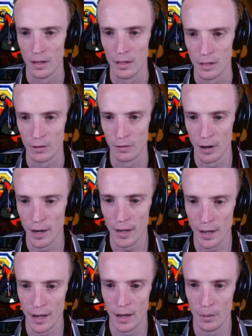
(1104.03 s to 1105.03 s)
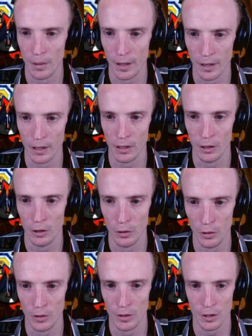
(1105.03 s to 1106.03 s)
So right now we're going to
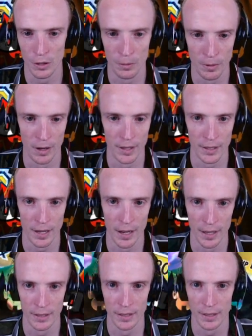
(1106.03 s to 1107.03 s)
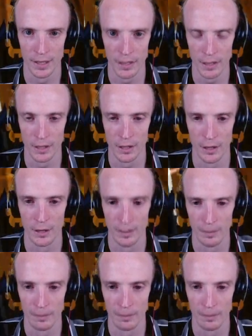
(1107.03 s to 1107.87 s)
lose 2 prize cards this next turn.